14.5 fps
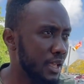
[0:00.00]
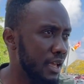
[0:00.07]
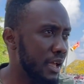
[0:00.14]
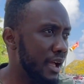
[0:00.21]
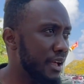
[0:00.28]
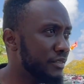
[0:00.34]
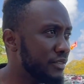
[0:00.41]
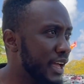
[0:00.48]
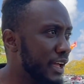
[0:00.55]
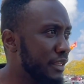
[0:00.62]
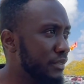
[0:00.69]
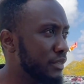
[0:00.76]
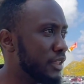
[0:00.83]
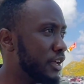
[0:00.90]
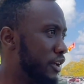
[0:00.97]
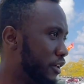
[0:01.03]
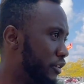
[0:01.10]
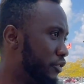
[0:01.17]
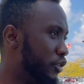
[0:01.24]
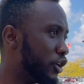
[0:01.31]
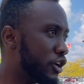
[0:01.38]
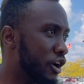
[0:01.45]
And then
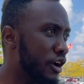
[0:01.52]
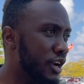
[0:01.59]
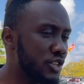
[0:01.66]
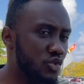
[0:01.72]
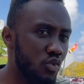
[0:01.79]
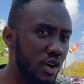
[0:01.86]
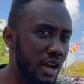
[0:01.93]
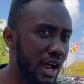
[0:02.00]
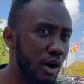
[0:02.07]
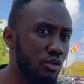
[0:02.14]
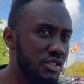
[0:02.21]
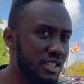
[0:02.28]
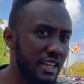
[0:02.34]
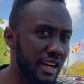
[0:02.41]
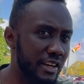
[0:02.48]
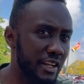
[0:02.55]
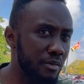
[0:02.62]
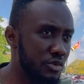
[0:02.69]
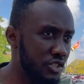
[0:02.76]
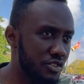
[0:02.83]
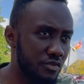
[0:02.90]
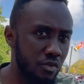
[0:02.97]
the girl as well, I won't say her name
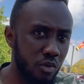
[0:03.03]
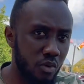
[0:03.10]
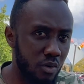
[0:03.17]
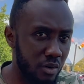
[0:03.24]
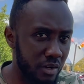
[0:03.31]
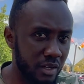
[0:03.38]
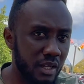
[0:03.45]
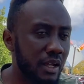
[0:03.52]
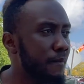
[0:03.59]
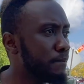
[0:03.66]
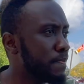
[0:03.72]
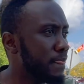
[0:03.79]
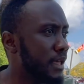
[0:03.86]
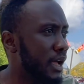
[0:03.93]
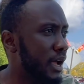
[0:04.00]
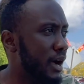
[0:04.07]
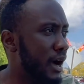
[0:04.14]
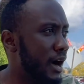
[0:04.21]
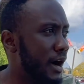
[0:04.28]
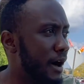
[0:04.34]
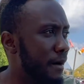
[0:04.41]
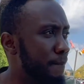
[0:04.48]
just for,
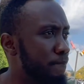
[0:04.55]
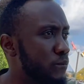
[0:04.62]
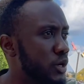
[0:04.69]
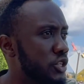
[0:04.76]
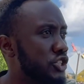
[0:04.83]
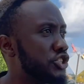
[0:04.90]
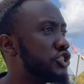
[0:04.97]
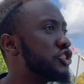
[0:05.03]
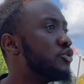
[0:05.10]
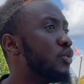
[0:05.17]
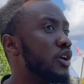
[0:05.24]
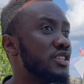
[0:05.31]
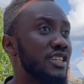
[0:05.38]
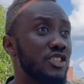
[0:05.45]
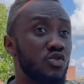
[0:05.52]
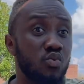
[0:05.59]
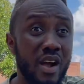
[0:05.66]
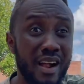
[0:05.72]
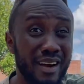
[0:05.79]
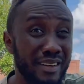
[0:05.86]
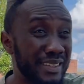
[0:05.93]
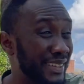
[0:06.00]
she was as
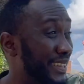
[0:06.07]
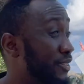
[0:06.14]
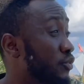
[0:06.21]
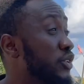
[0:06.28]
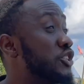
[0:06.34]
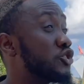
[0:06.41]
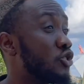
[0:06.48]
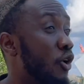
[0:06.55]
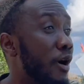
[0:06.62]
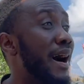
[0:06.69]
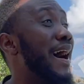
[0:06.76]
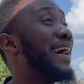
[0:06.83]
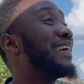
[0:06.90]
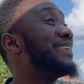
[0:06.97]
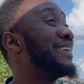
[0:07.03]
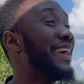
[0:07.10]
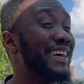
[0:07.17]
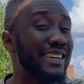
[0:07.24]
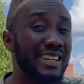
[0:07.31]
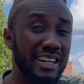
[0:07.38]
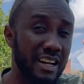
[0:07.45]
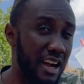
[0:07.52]
well, we saw her
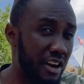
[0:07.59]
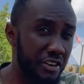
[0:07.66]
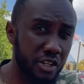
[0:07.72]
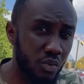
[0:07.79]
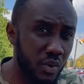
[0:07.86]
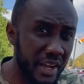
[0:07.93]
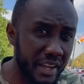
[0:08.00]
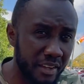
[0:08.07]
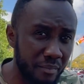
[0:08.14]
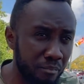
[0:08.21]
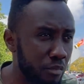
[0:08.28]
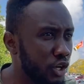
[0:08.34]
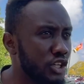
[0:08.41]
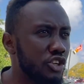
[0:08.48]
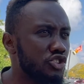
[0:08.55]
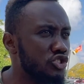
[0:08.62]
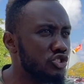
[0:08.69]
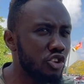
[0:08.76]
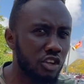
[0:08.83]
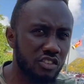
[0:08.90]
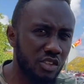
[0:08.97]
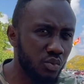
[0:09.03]
getting carried away, but there's
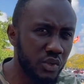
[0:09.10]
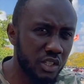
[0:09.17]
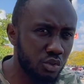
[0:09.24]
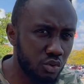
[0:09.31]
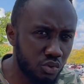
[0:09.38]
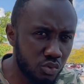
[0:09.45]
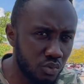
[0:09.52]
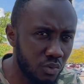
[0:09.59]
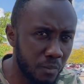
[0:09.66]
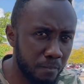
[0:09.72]
nothing we could do.